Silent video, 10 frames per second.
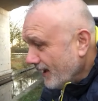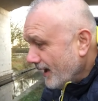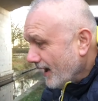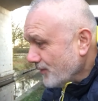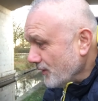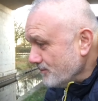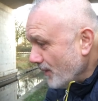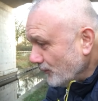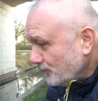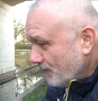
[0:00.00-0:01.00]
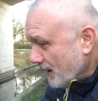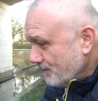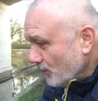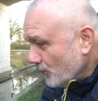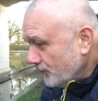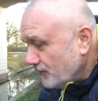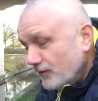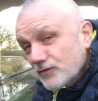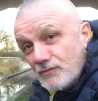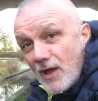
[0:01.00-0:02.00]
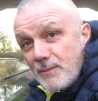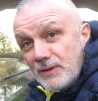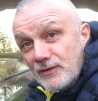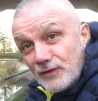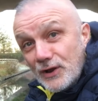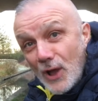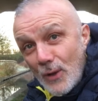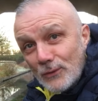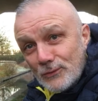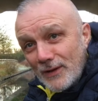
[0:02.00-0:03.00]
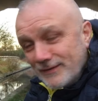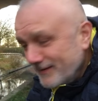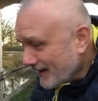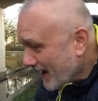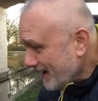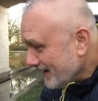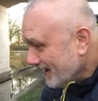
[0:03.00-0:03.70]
I think most people would describe it as a cold one today.